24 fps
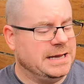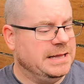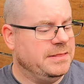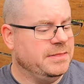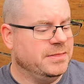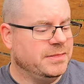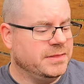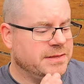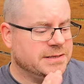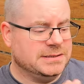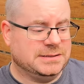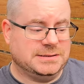
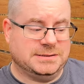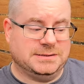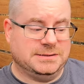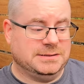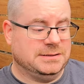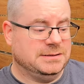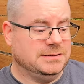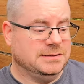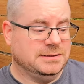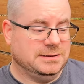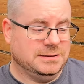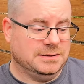and
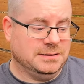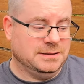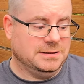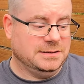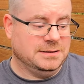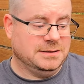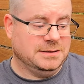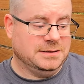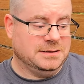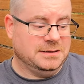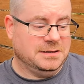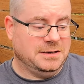this
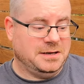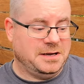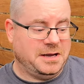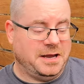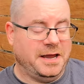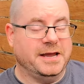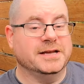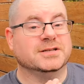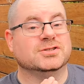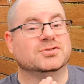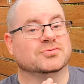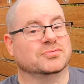
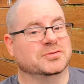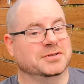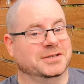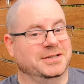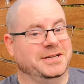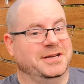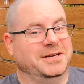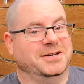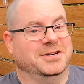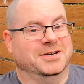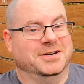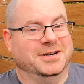is
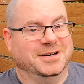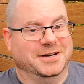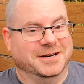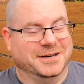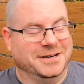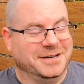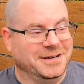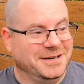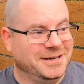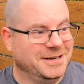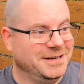really good.